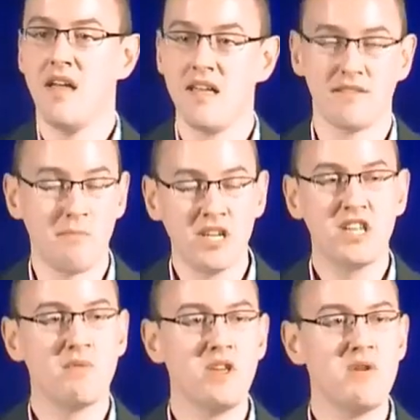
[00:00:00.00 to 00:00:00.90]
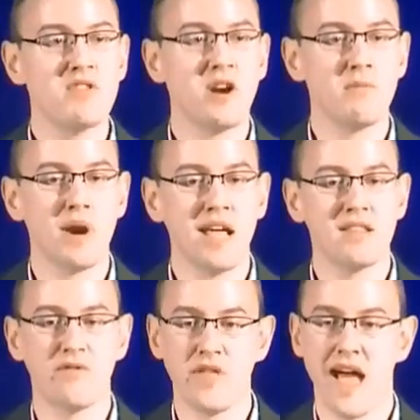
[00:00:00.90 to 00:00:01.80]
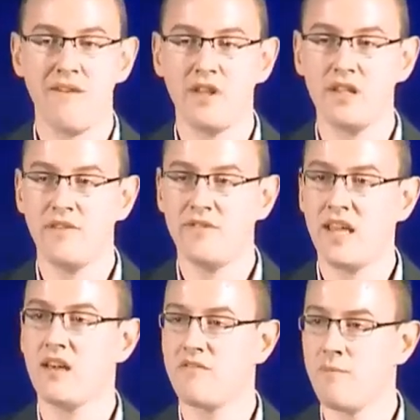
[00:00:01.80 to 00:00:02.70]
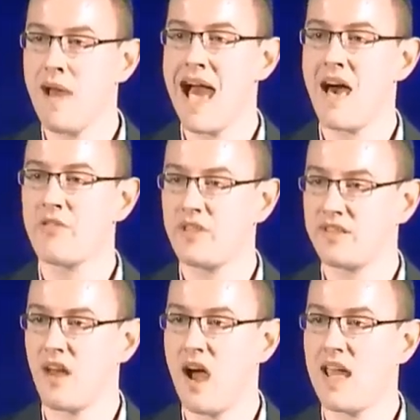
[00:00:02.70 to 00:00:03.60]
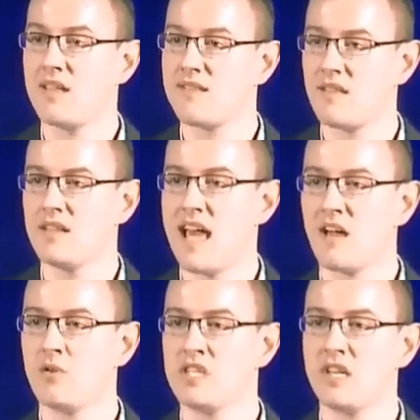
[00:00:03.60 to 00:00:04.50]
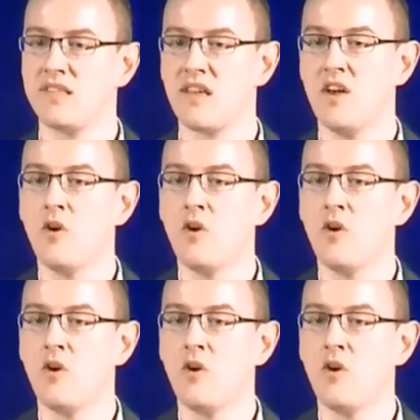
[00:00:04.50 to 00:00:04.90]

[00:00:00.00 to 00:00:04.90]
as much as we use our brains for the heavy lifting of the math, the science, and the languages,